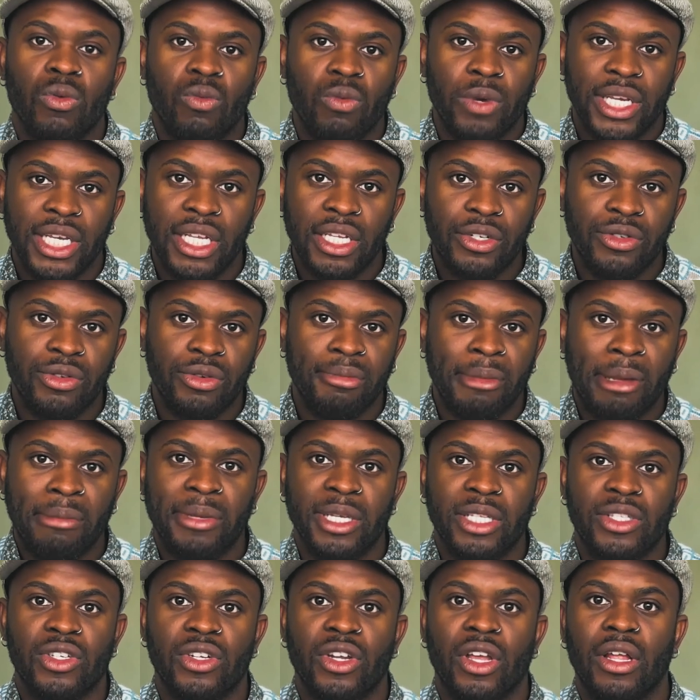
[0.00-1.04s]
we need to
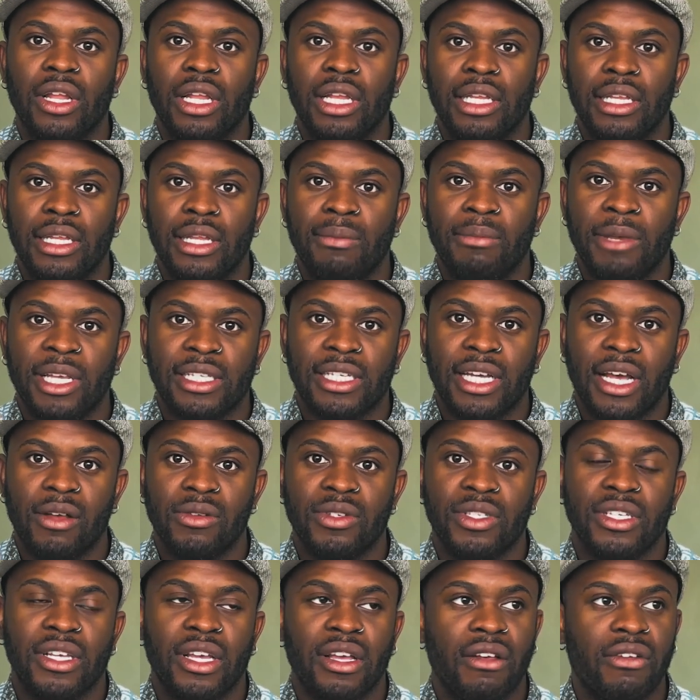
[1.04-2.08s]
remember to not limit
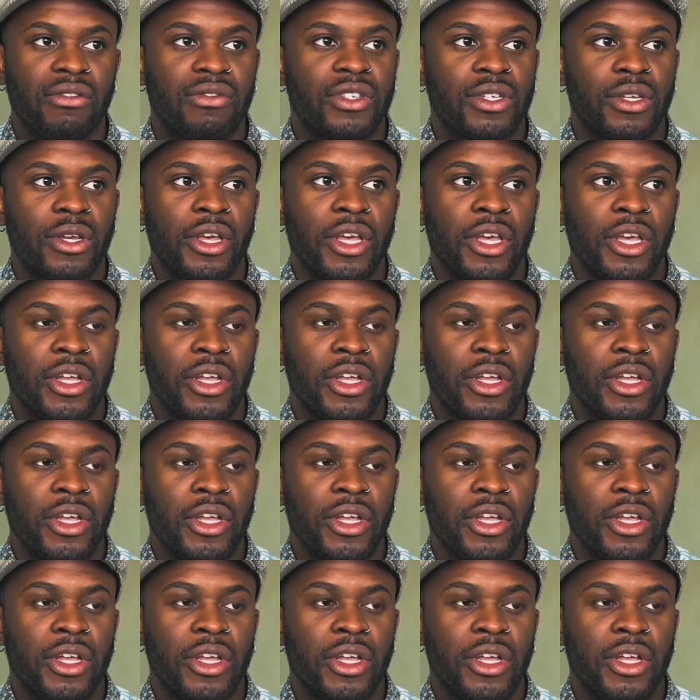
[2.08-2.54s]
ourselves.